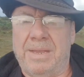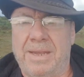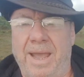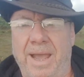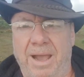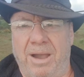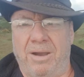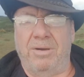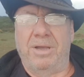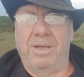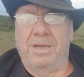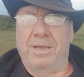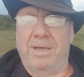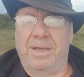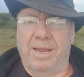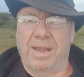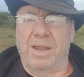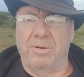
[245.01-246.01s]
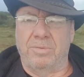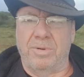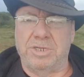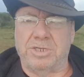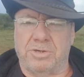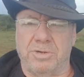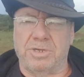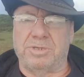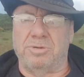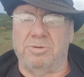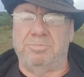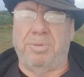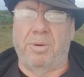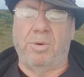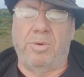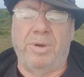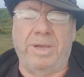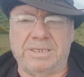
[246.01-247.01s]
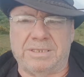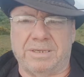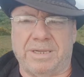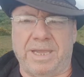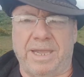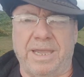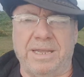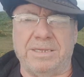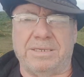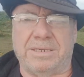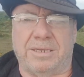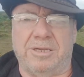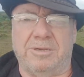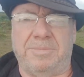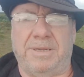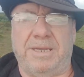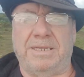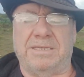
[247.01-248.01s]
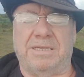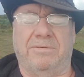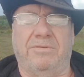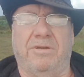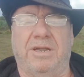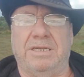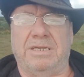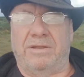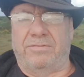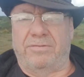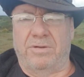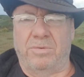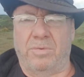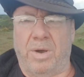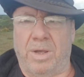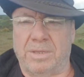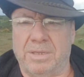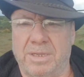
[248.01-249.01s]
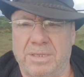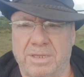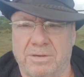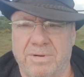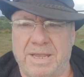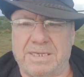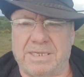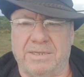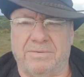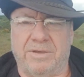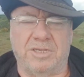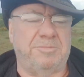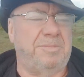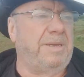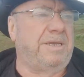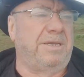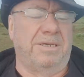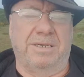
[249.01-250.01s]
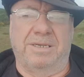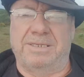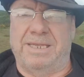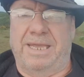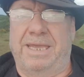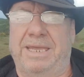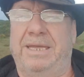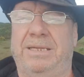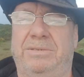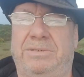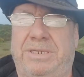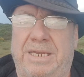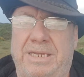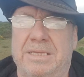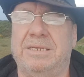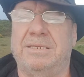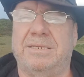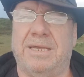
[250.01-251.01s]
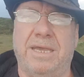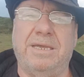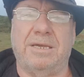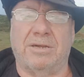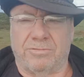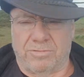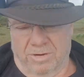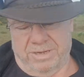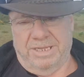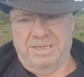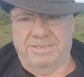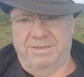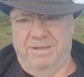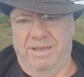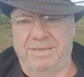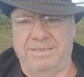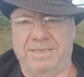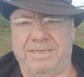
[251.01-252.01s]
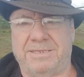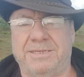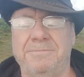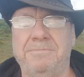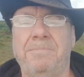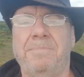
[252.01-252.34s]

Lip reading: Now, I don't know which crystal ball he's looking into, but it's a very different one than the rest of us, because it didn't take a rocket scientist